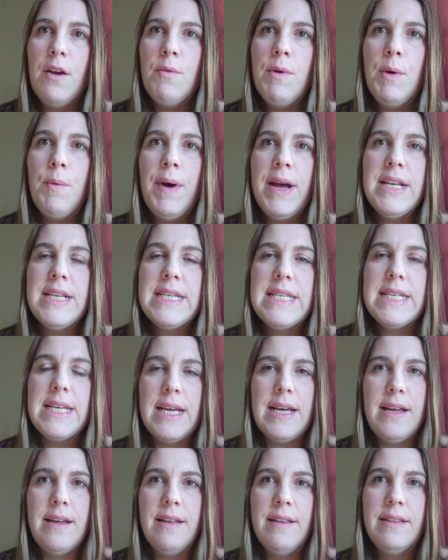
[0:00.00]
we went
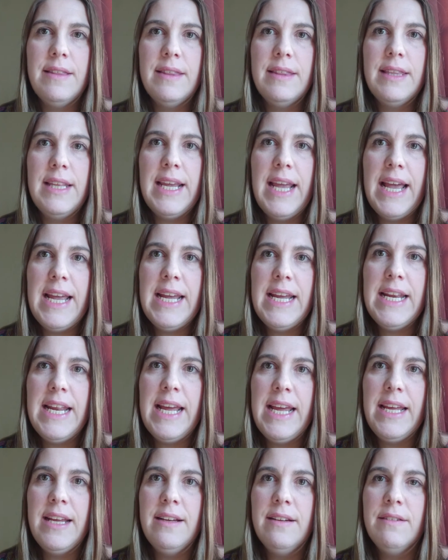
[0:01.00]
to the
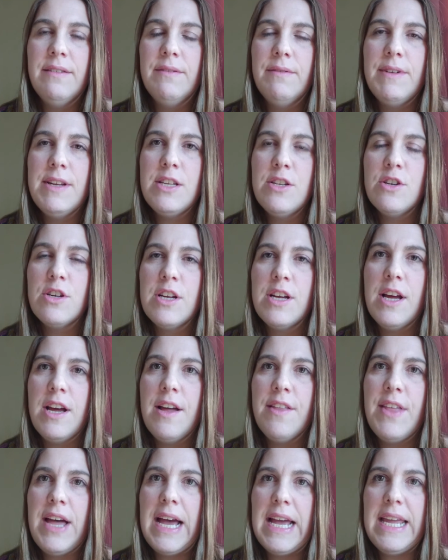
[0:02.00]
A&E, we took
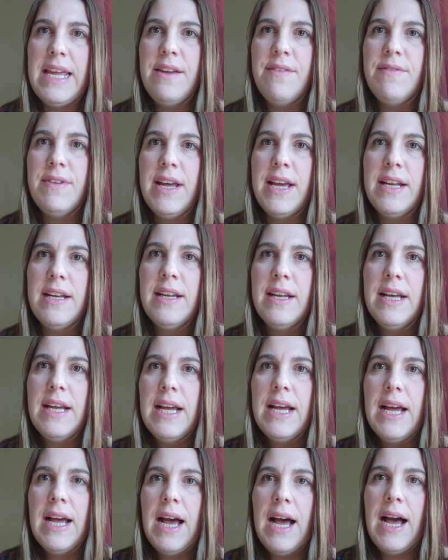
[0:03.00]
her that evening
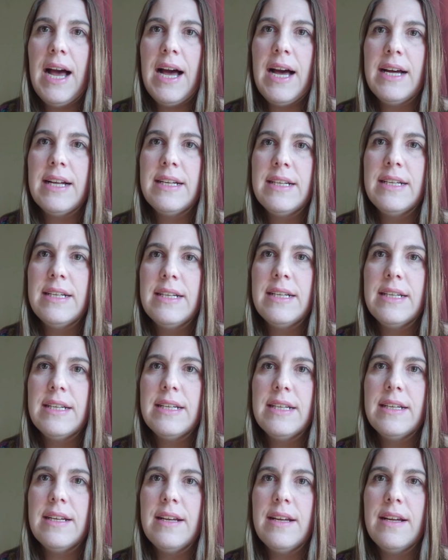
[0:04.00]
and
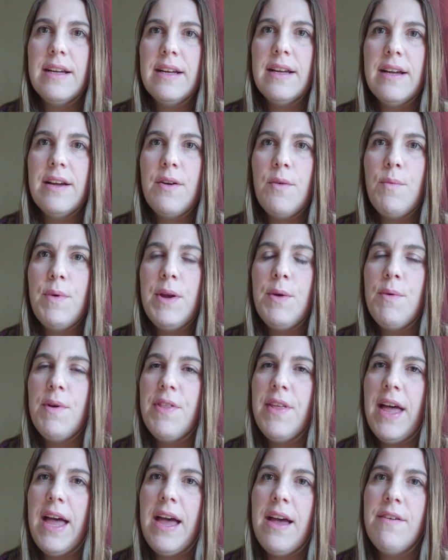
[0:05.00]
we
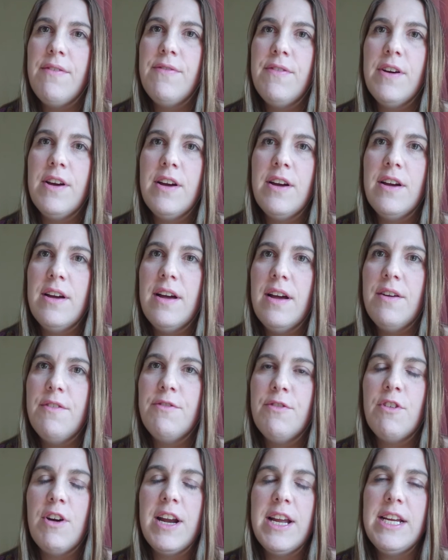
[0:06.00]
were there
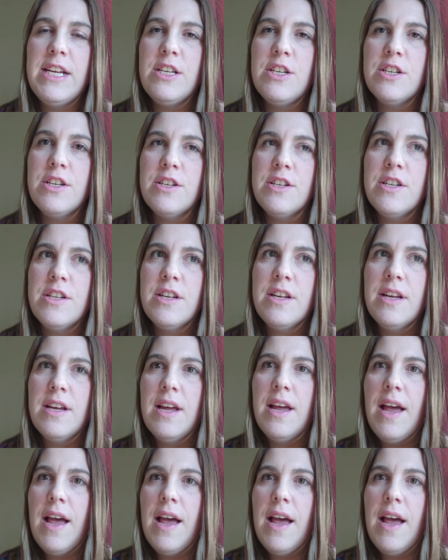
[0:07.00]
for ages.